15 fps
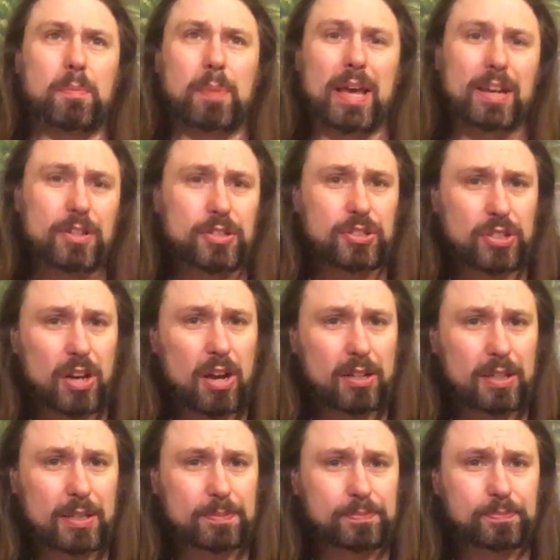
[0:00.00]
baker's
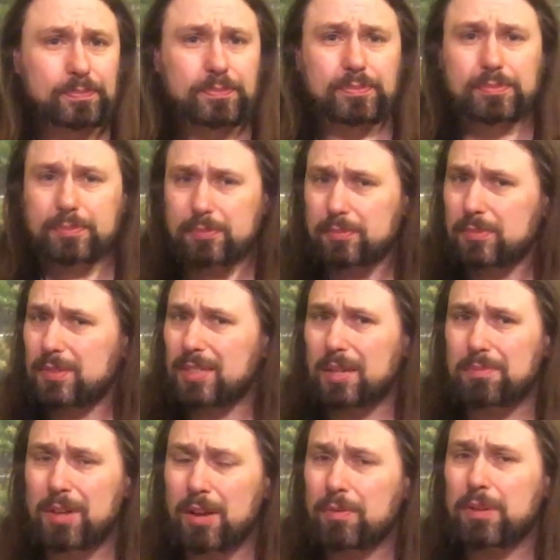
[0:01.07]
chocolate
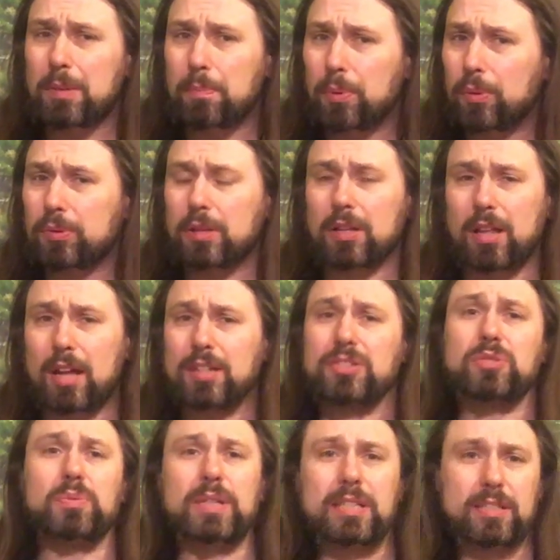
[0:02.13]
not really pulling a lot of
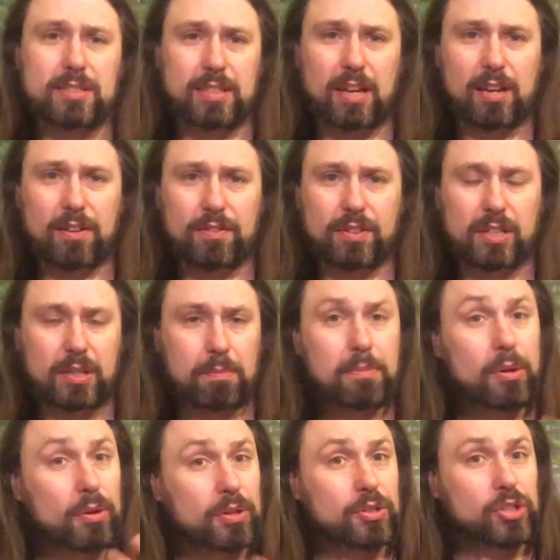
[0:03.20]
sweetness out of the
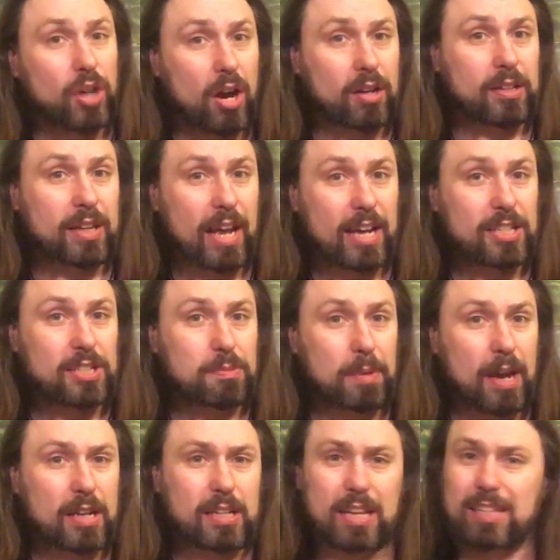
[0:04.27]
milk chocolate
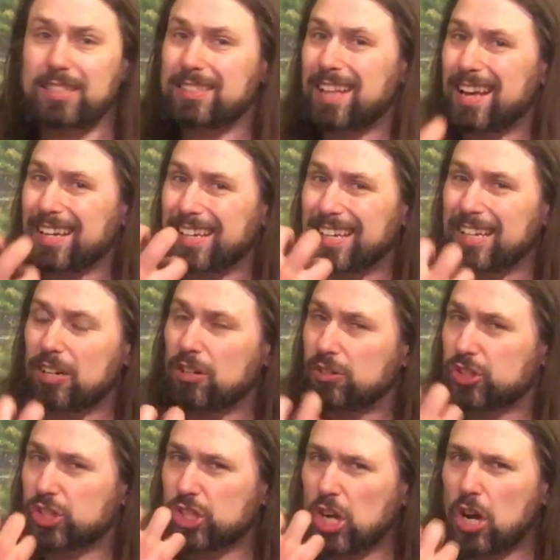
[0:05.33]
aspect, and it's not getting
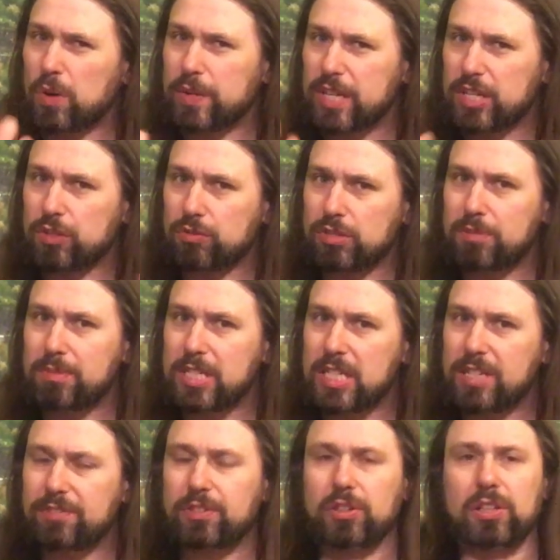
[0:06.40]
all charry and grim and
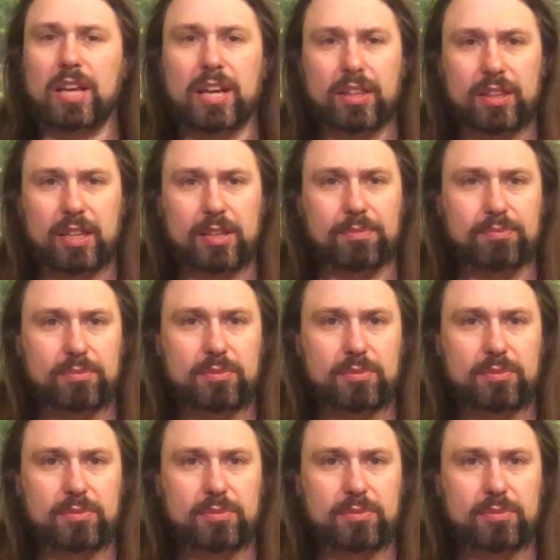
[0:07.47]
evil like the